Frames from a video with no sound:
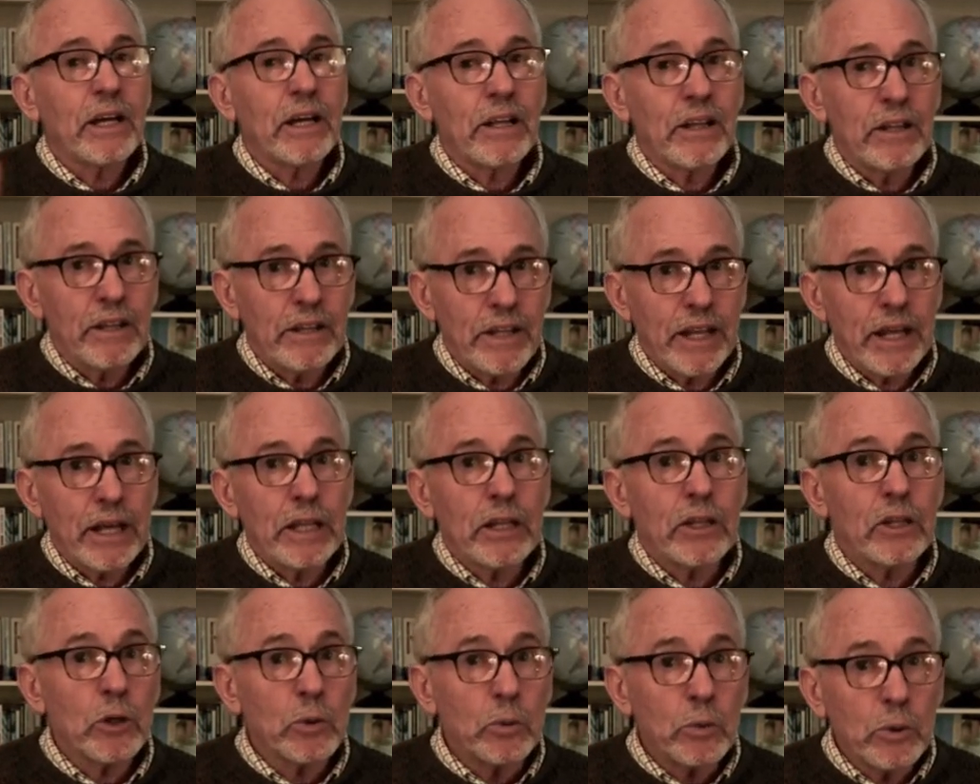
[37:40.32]

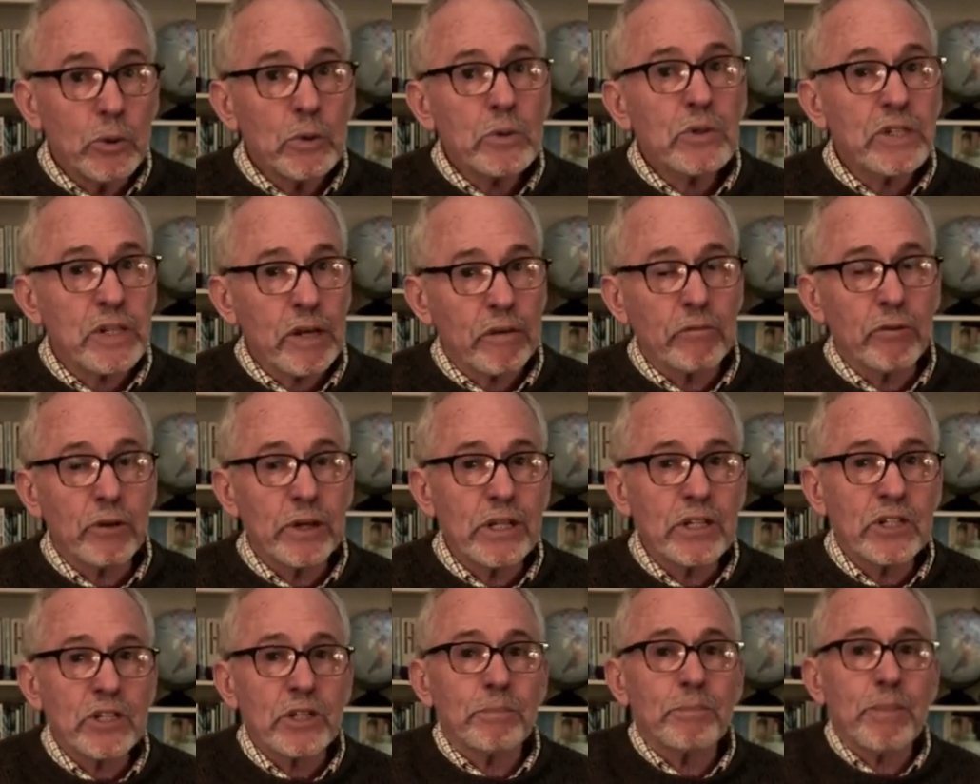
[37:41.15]
then the roots have
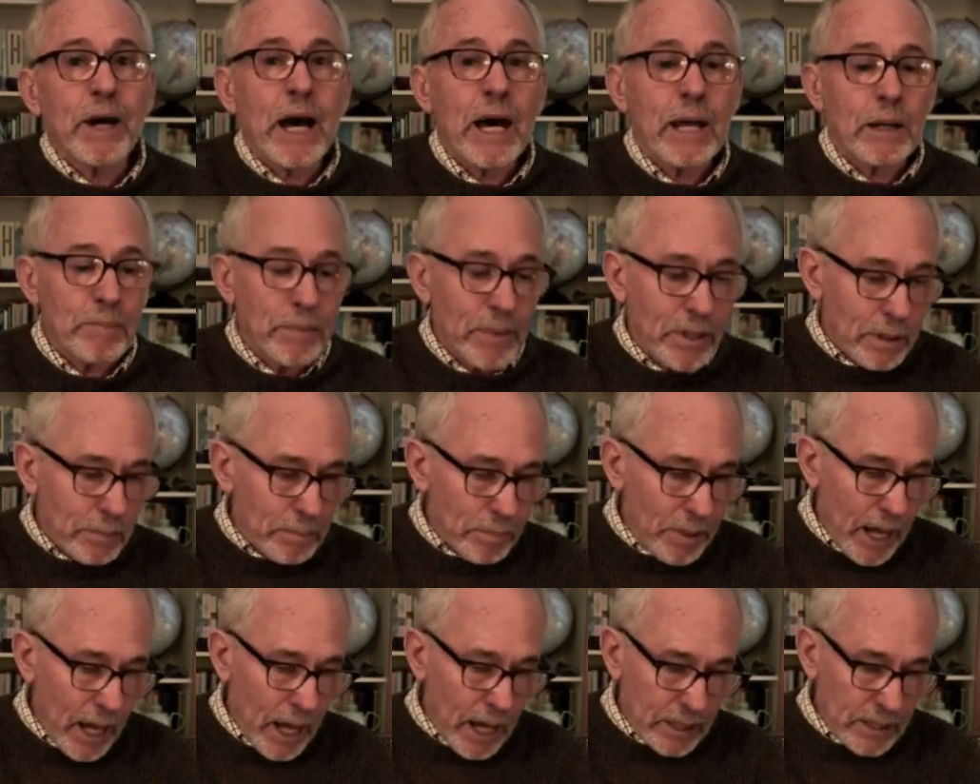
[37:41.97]
reached the bottom of
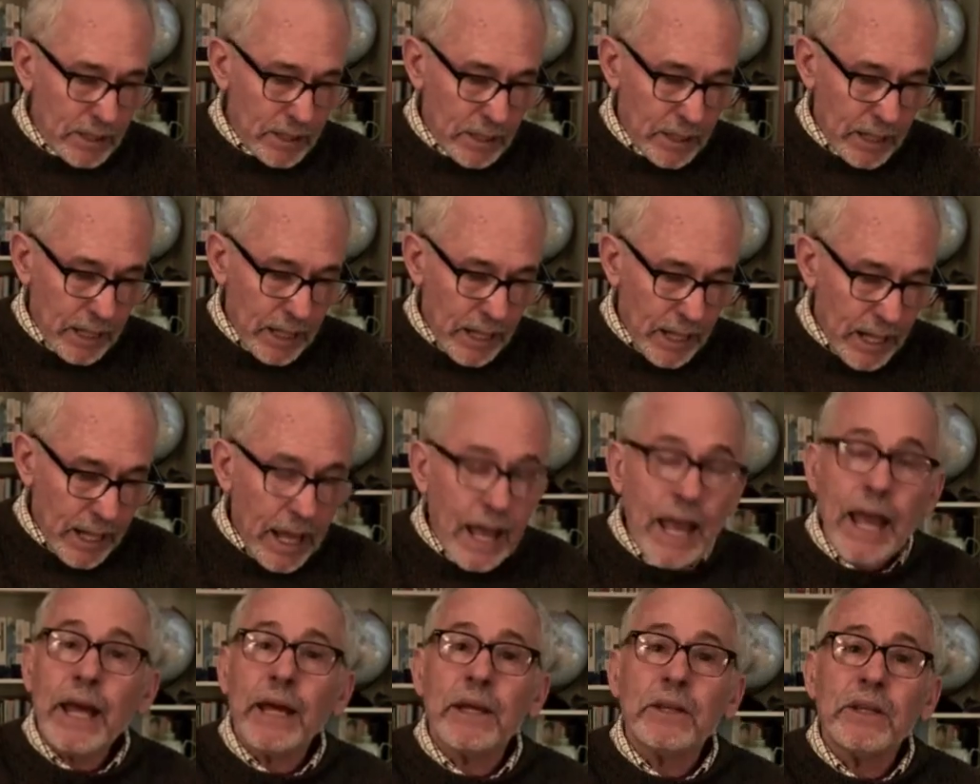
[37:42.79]
the pot
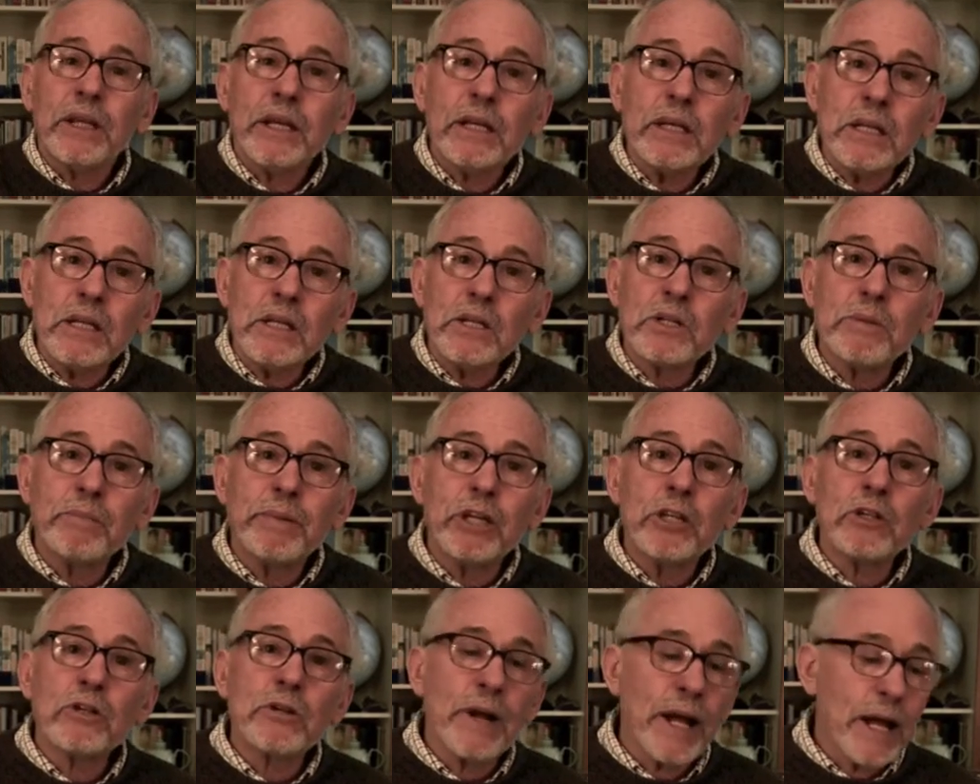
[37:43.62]
and they need to
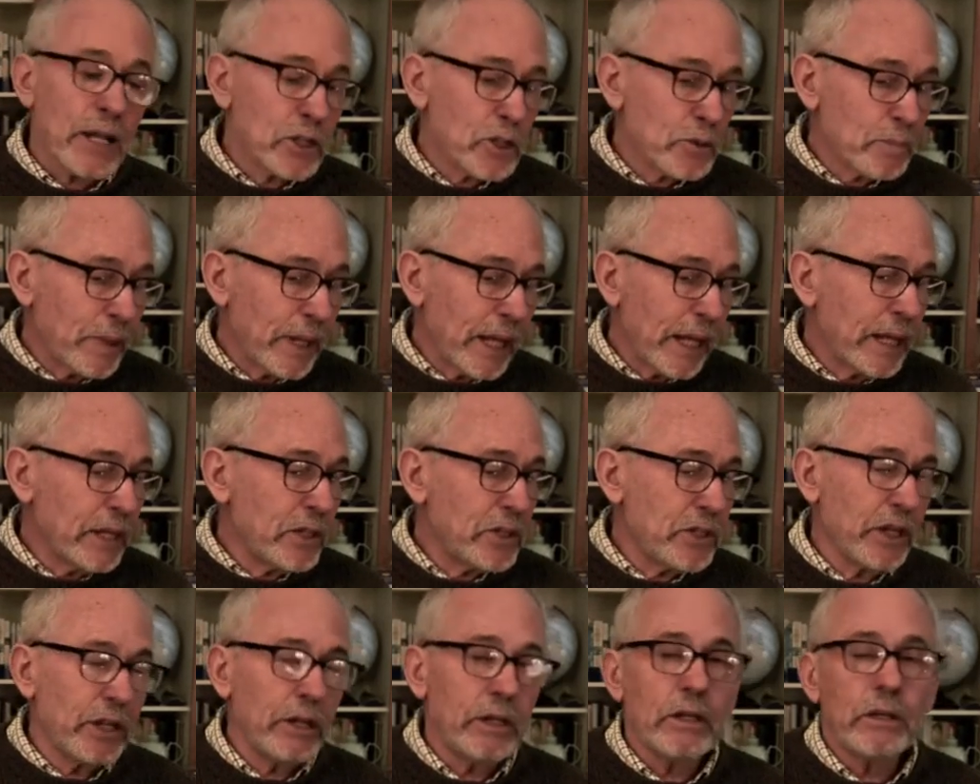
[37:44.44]
be
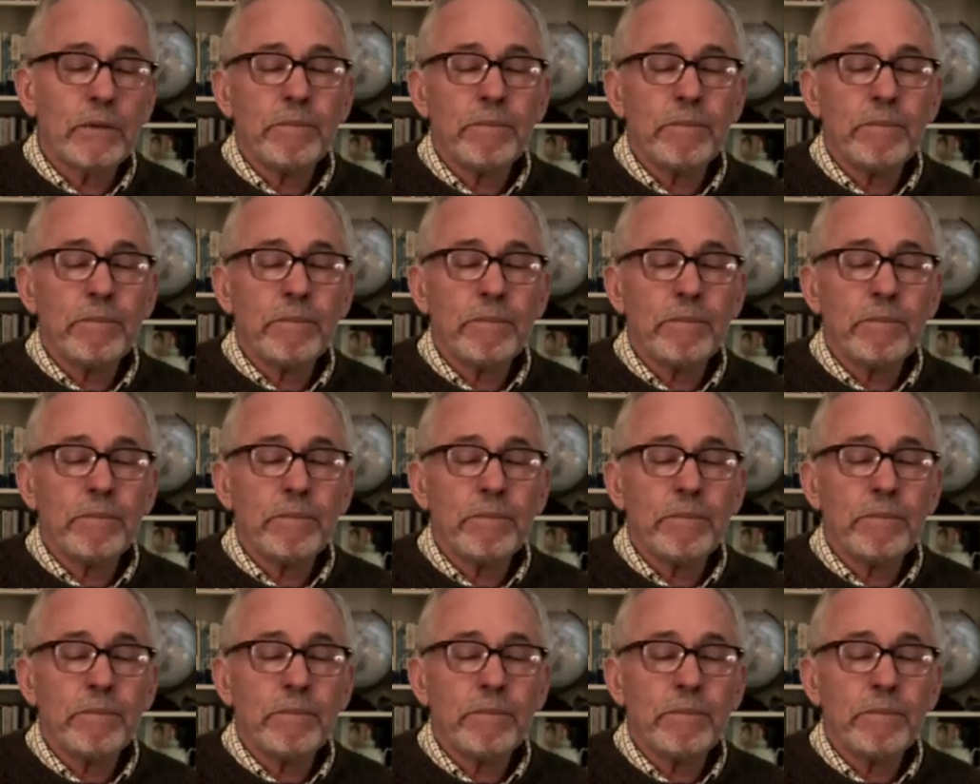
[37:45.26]
transplanted.